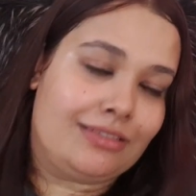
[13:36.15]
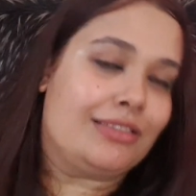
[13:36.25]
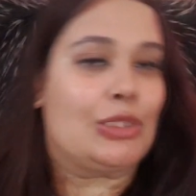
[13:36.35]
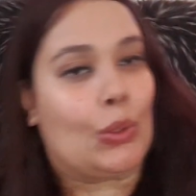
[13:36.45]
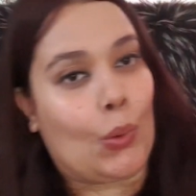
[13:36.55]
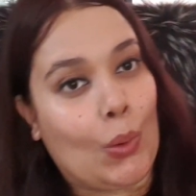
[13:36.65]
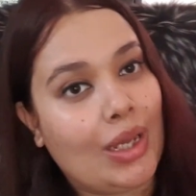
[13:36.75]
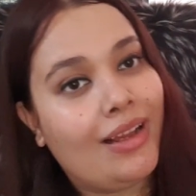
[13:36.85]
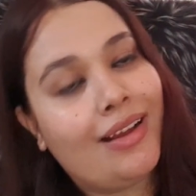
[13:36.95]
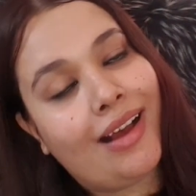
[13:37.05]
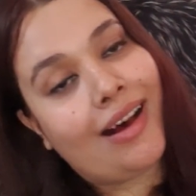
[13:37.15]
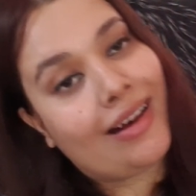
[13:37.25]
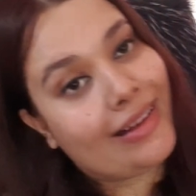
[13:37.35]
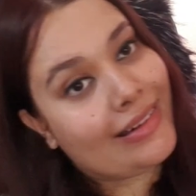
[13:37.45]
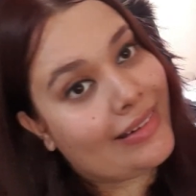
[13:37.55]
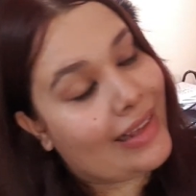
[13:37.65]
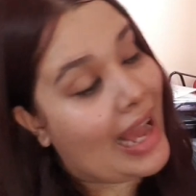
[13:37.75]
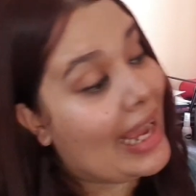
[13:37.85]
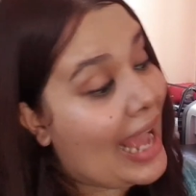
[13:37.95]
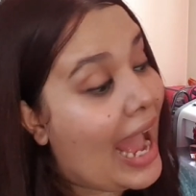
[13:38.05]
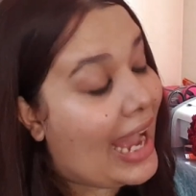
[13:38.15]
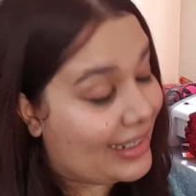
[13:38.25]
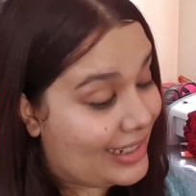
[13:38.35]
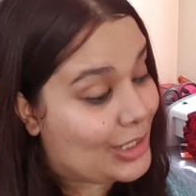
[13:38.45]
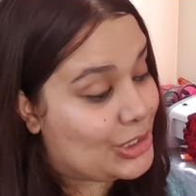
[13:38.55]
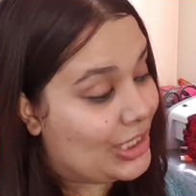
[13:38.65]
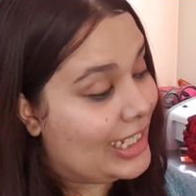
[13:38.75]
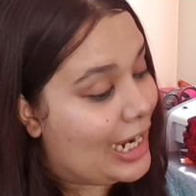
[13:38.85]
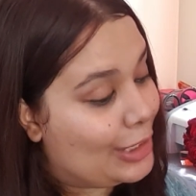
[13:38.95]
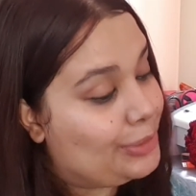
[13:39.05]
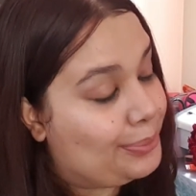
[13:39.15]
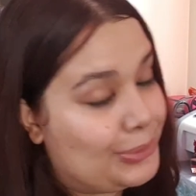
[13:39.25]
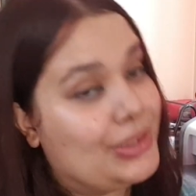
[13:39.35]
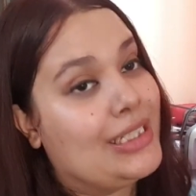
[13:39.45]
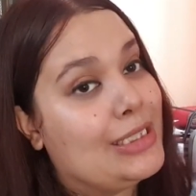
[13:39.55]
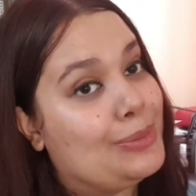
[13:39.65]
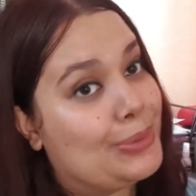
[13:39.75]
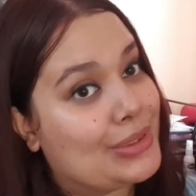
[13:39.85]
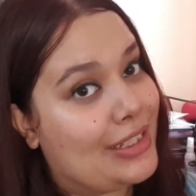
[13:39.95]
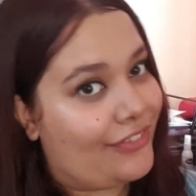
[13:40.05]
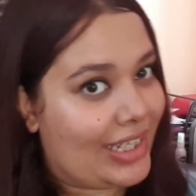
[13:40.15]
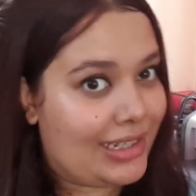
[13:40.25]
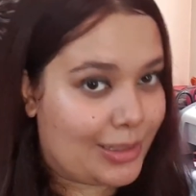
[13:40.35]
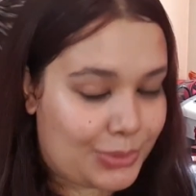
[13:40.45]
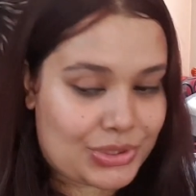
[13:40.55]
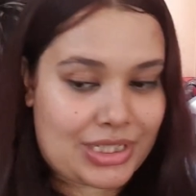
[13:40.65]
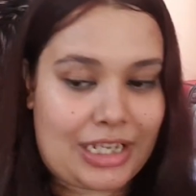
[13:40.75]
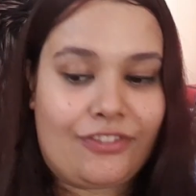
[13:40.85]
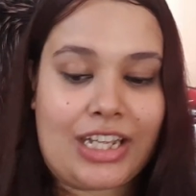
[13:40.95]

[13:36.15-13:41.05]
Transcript: So I actually had to put these books away in the bookshelf.